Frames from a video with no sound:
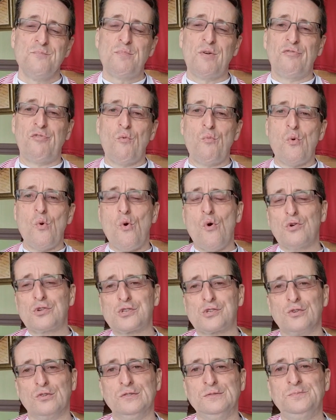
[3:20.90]
But for
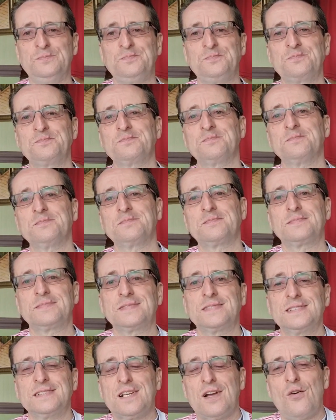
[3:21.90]
Walsall,
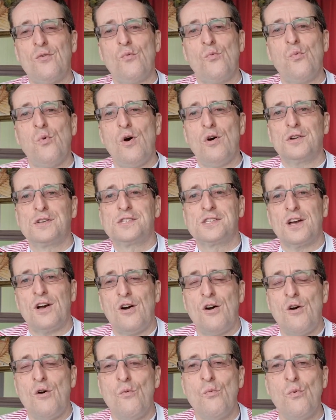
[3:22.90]
what
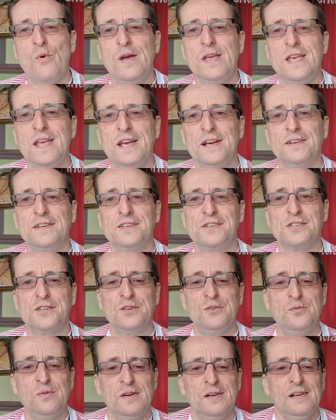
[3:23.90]
are we going to
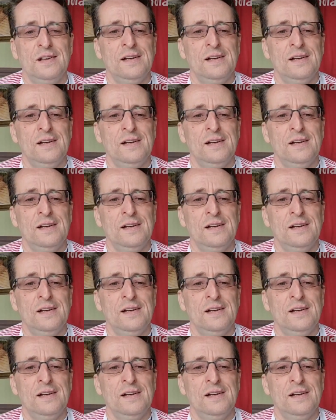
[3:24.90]
do?